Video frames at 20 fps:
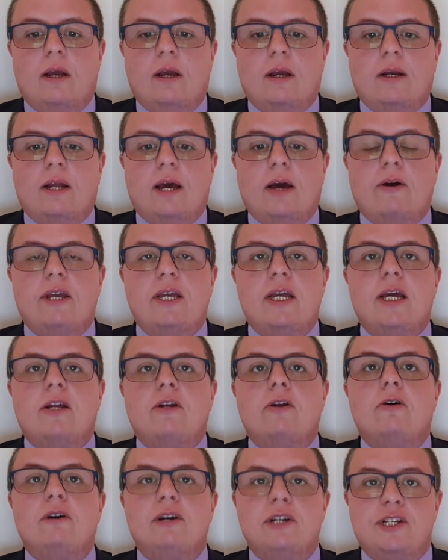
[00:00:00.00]
Now, he
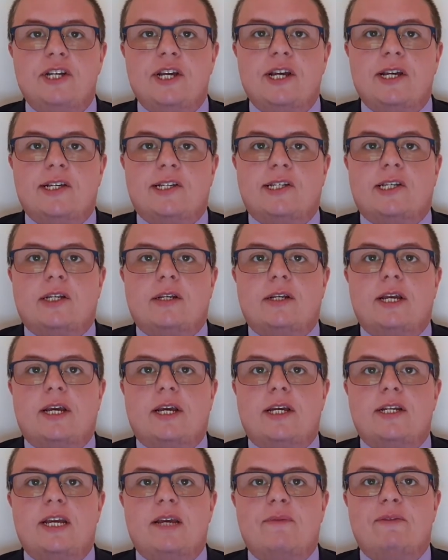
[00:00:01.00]
acknowledges
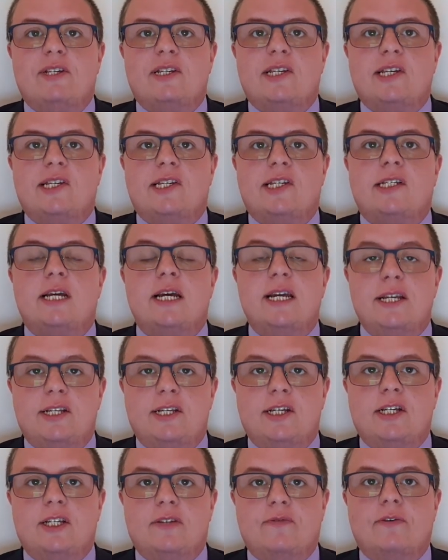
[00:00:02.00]
Nicodemus'
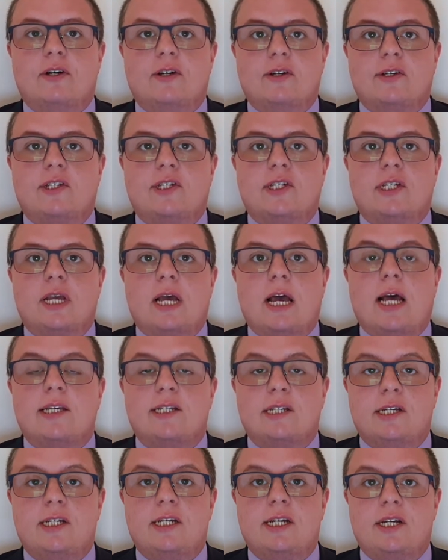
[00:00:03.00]
status thus
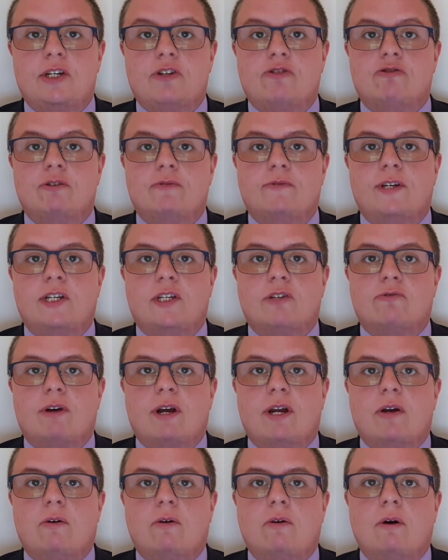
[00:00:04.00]
as a teacher of
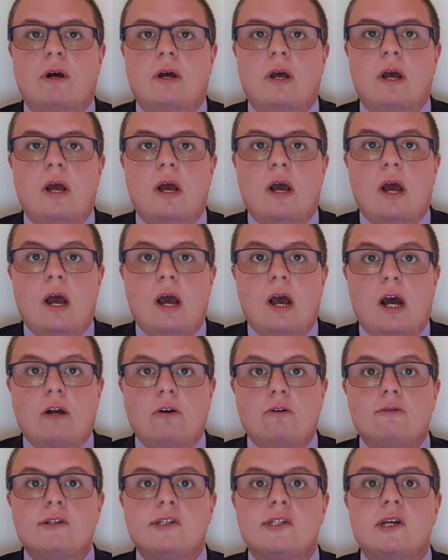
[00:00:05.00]
Israel,
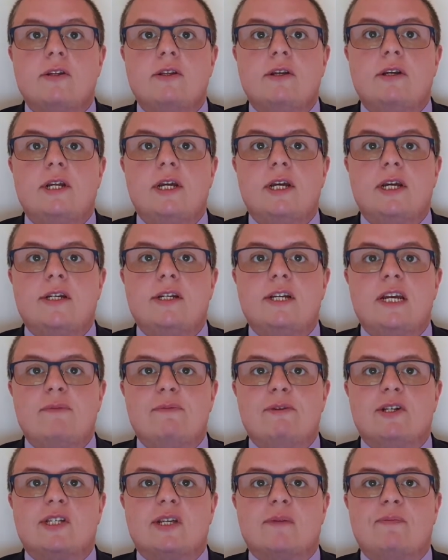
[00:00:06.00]
and also that
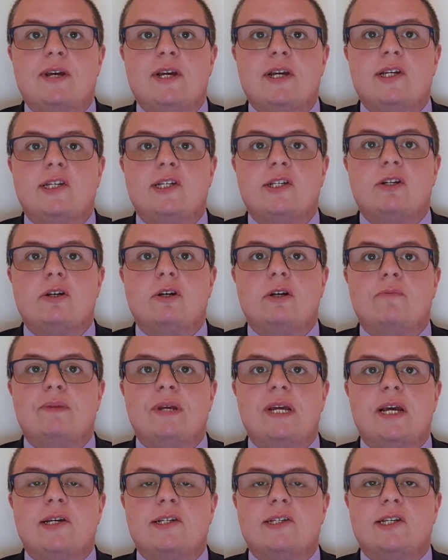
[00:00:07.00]
Nicodemus appears to
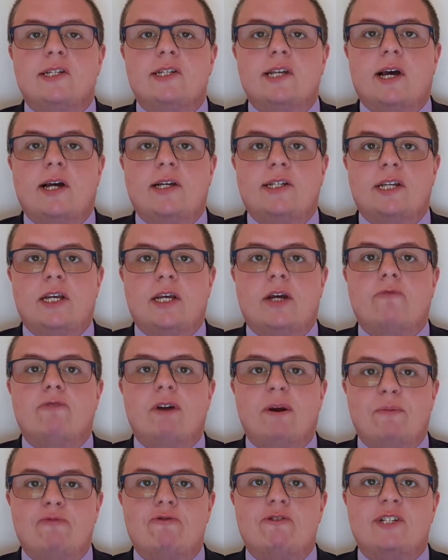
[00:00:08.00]
be exercising a
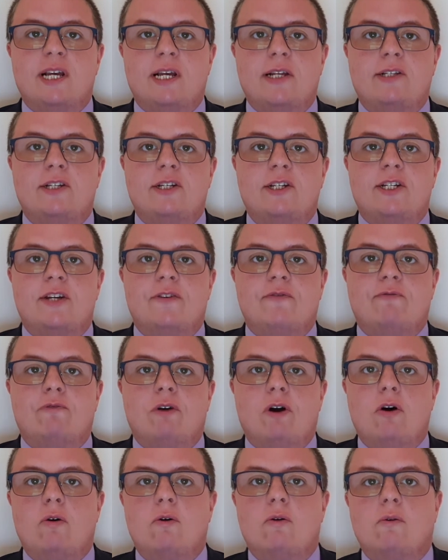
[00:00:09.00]
representative
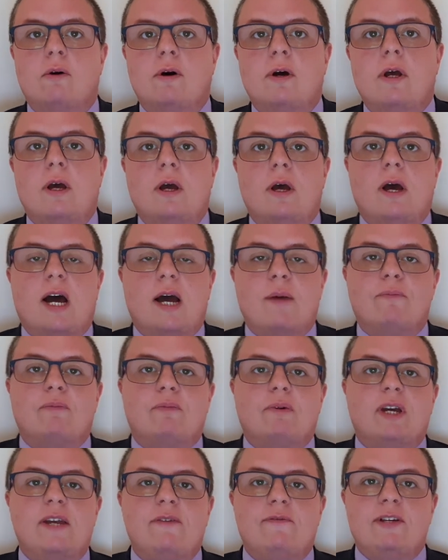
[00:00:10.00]
role. I
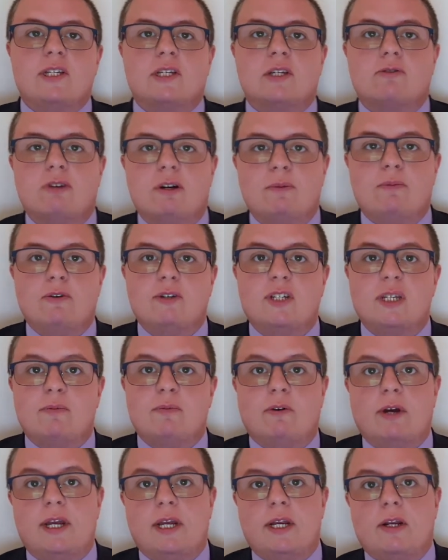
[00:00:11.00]
believe it's quite
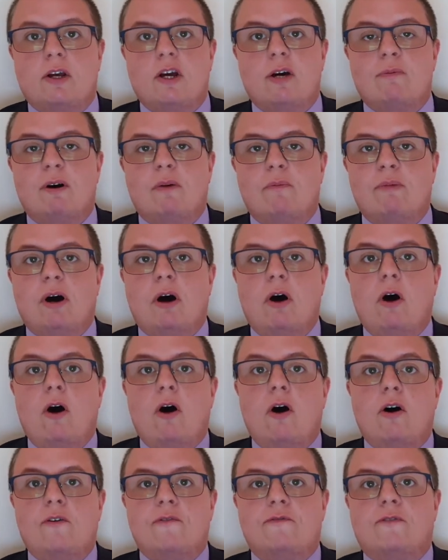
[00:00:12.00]
possible he'd come on
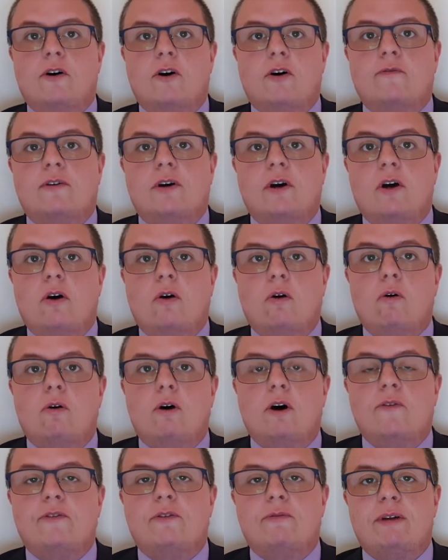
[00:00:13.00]
behalf of
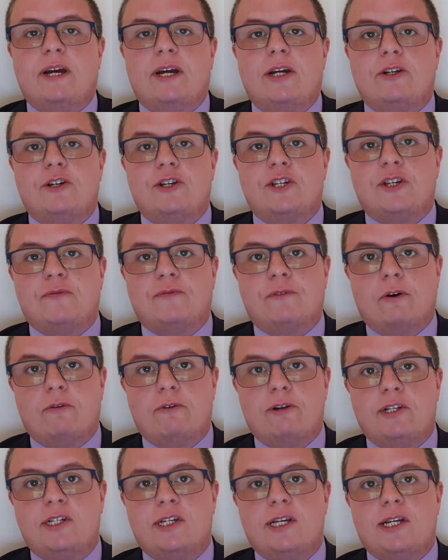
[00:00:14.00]
all of the religious
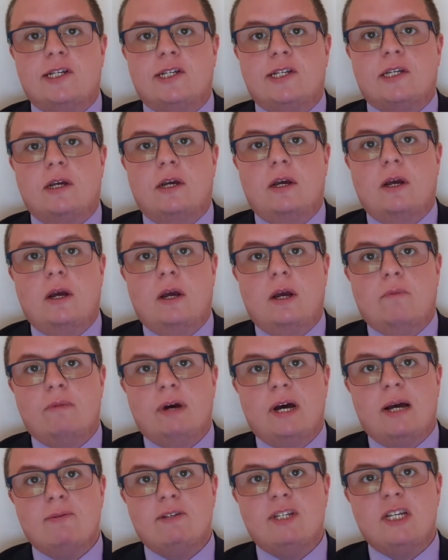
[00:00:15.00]
authorities.
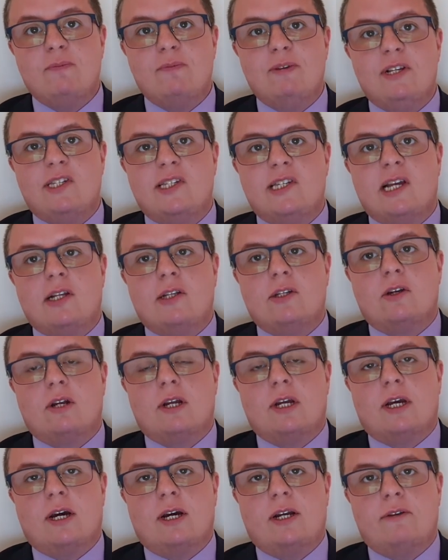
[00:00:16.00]
Perhaps he'd been sent on
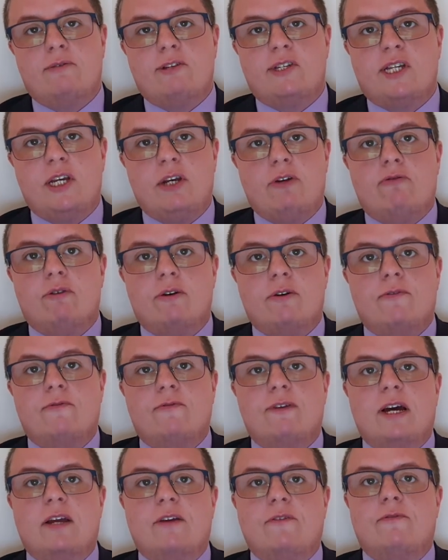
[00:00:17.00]
a kind of secret
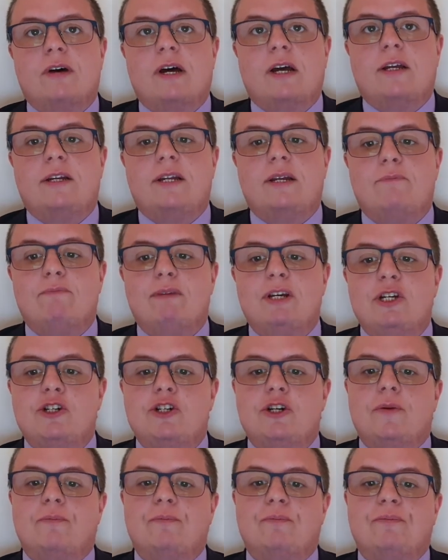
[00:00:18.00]
fact-finding
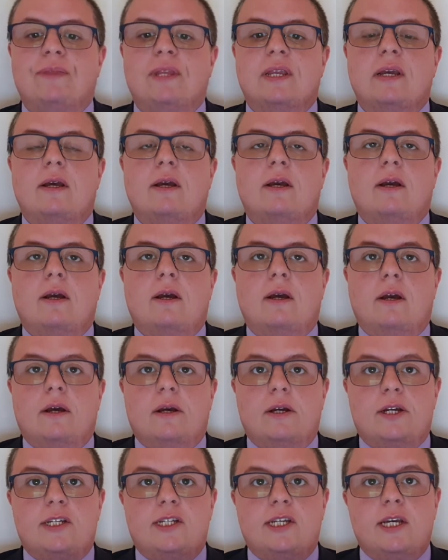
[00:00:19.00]
mission.
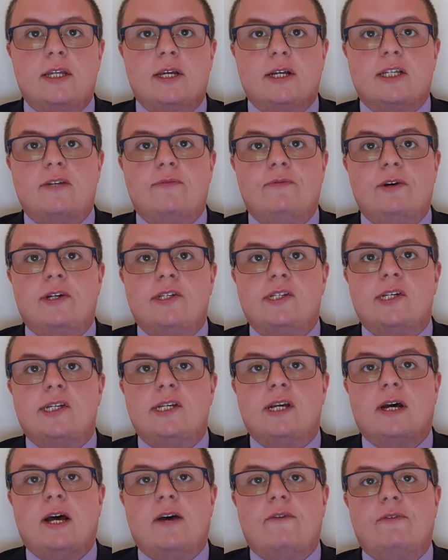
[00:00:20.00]
You see that in verses
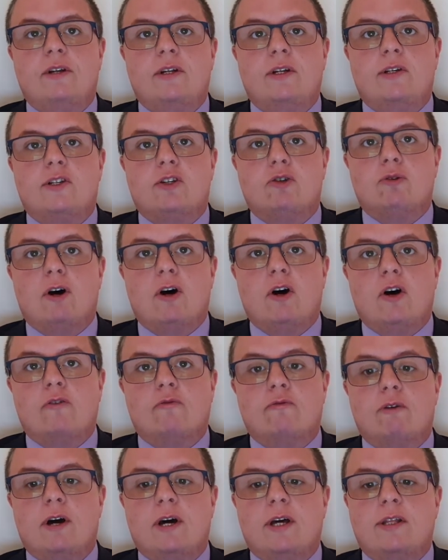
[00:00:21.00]
eleven and
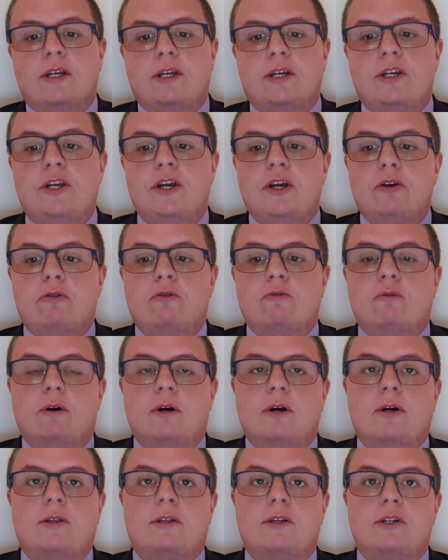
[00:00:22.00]
twelve, where the you
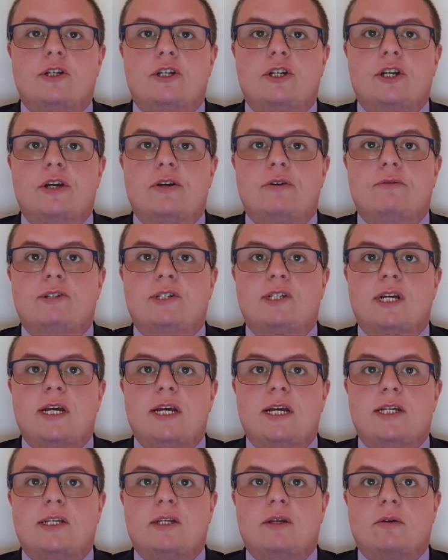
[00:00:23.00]
that's used
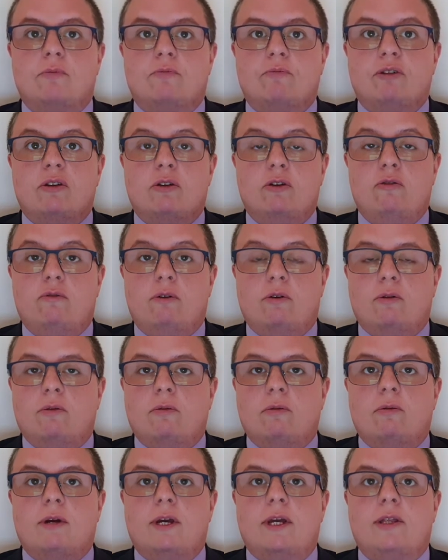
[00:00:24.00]
is
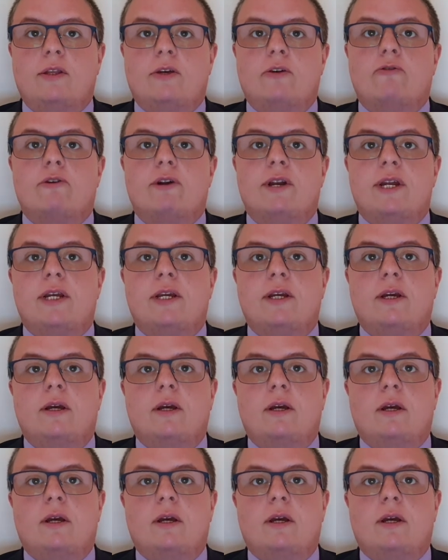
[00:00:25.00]
plural in the Greek.